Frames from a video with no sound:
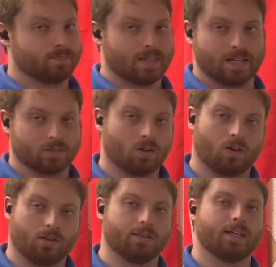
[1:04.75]
That's
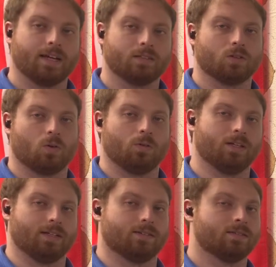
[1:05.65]
all the end goal
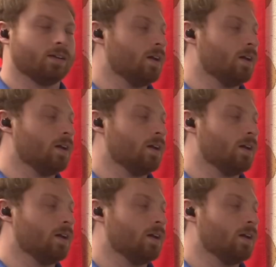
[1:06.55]
is.